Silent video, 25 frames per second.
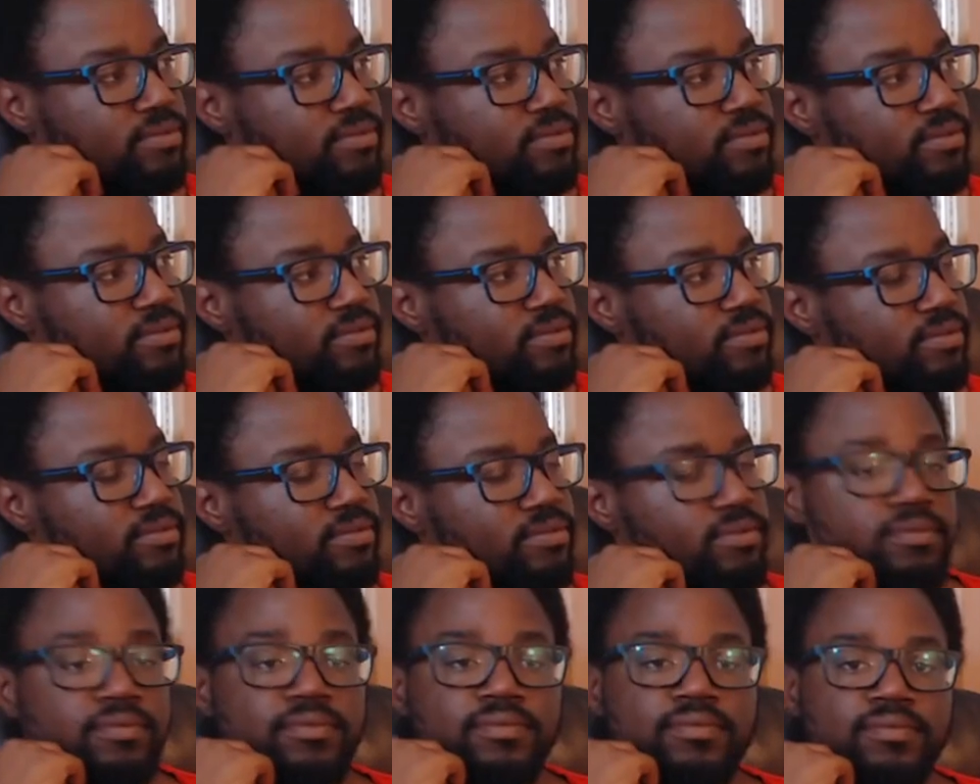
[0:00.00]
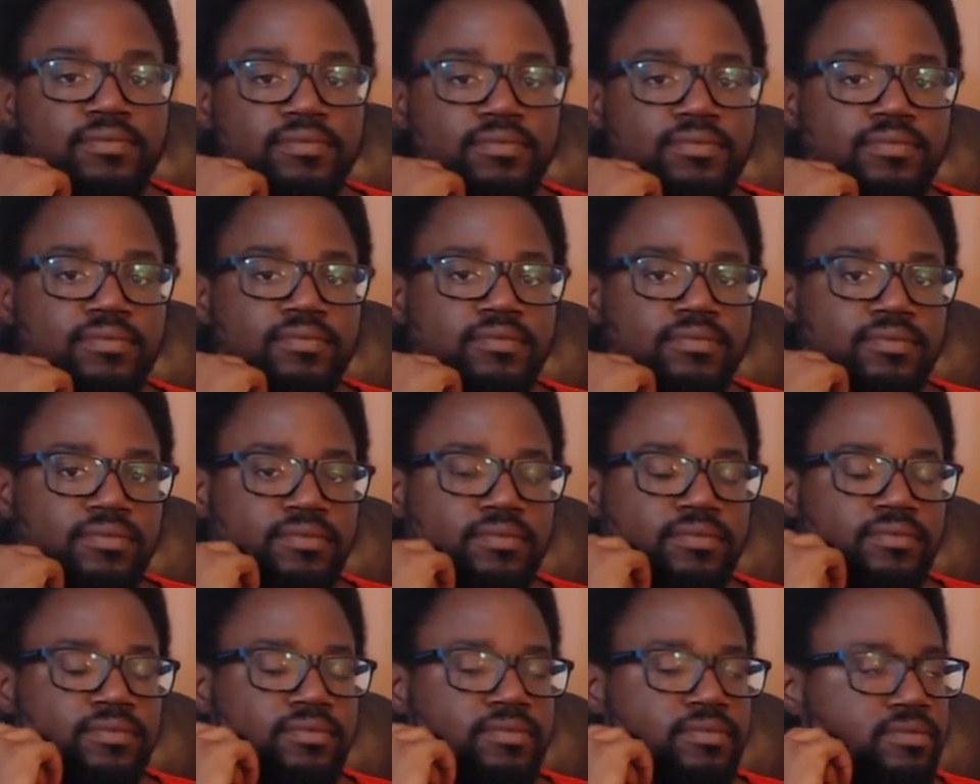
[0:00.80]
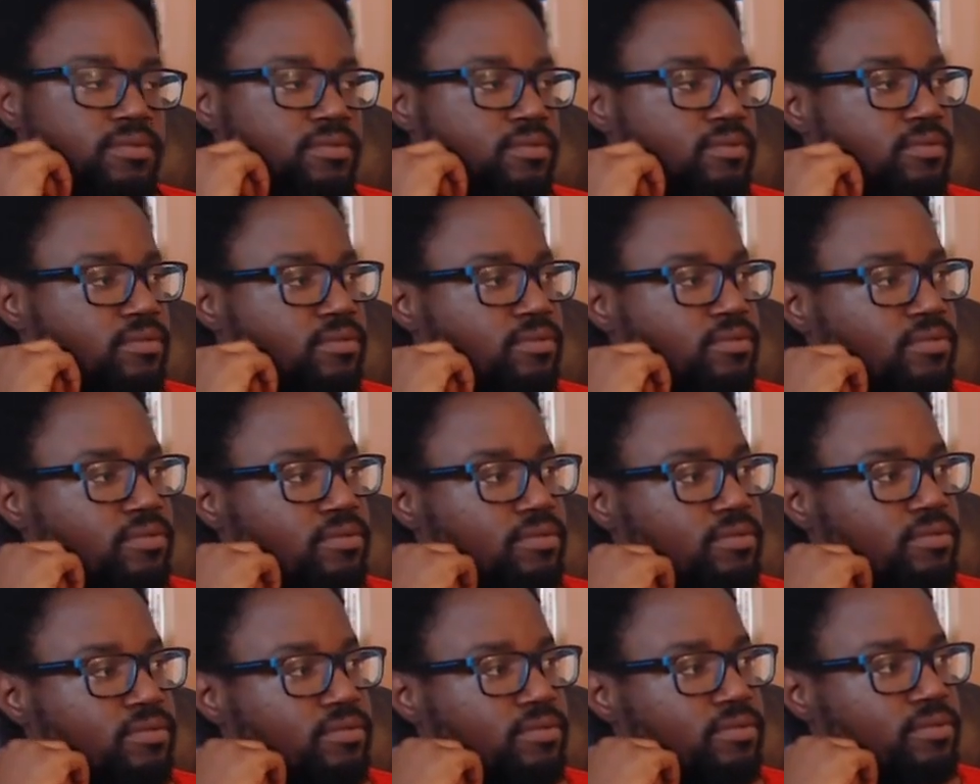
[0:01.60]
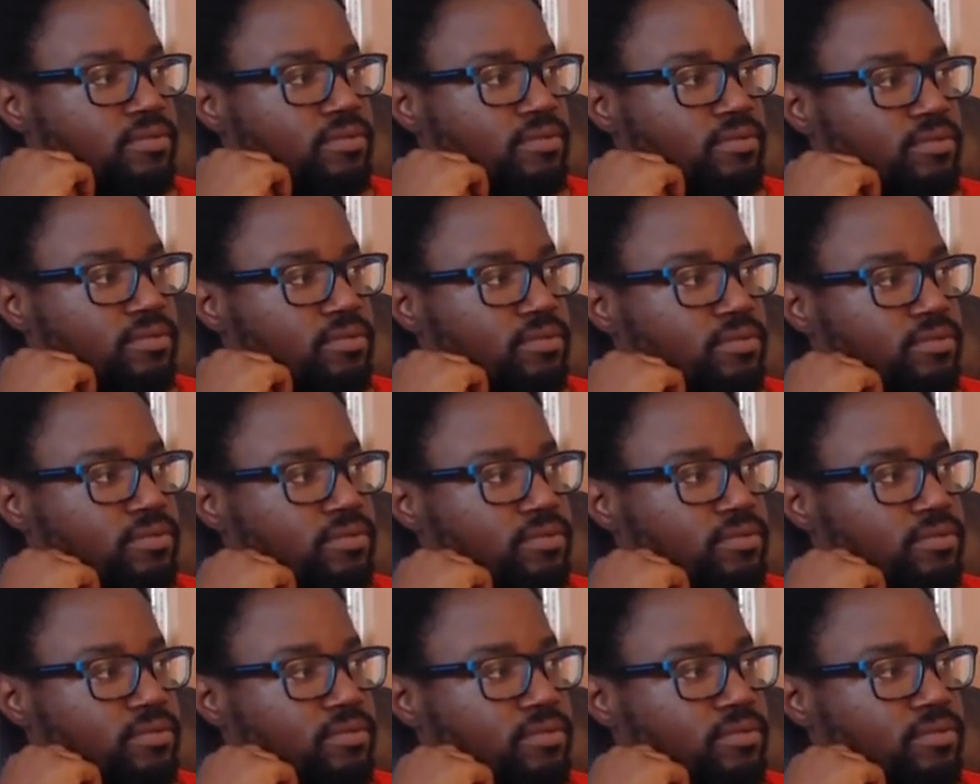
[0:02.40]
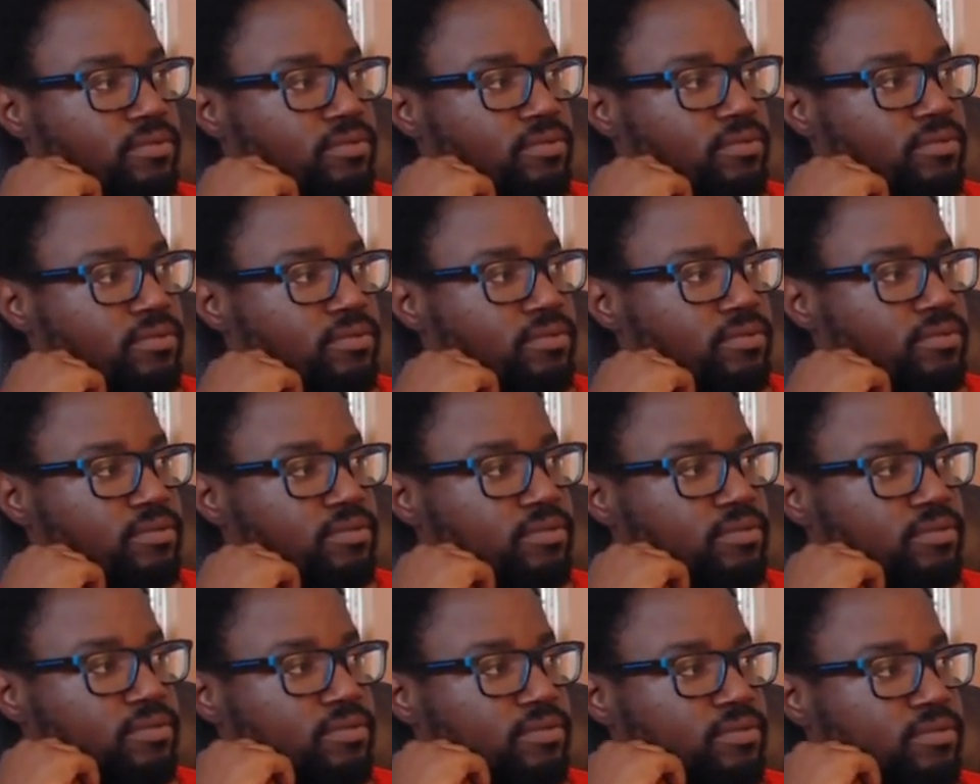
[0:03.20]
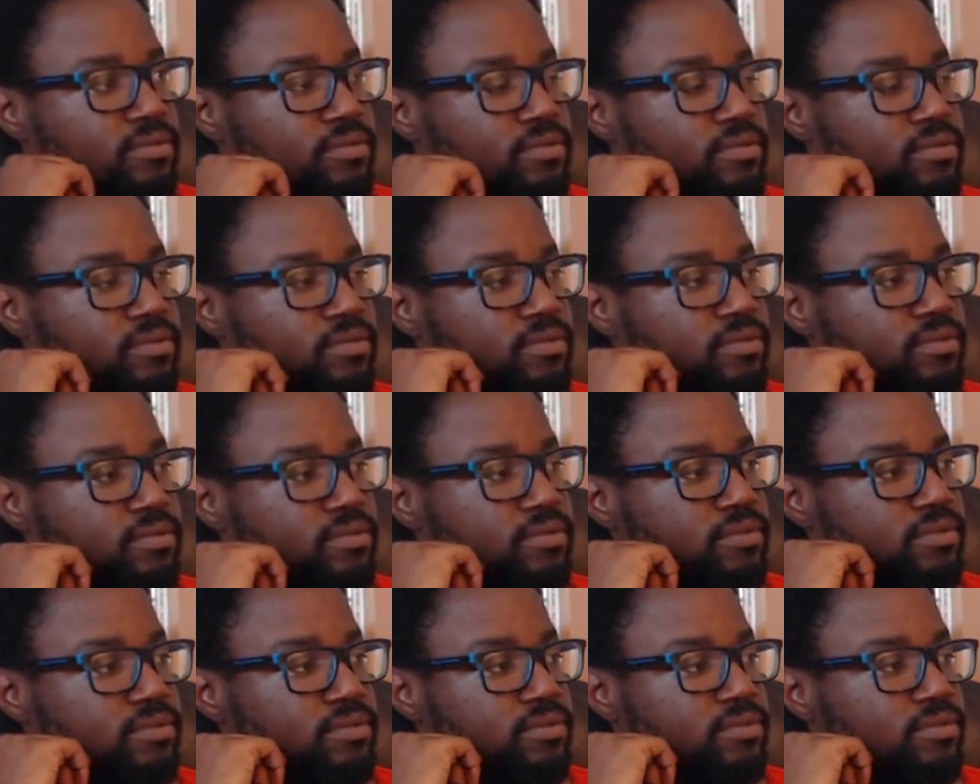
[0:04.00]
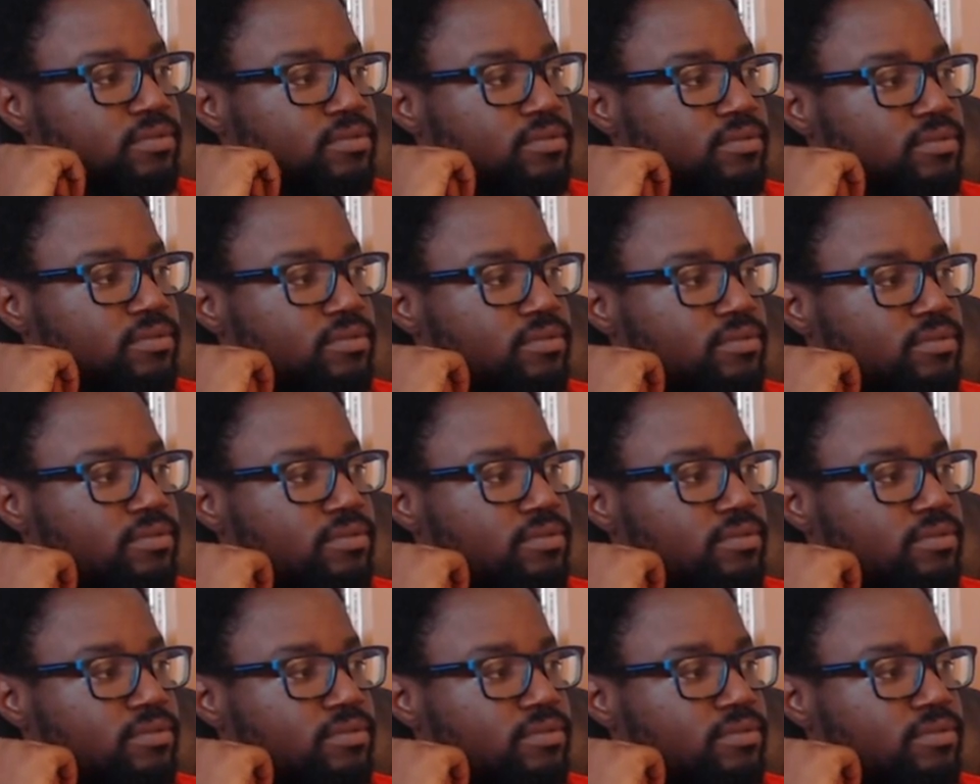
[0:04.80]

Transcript: The person shown says nothing.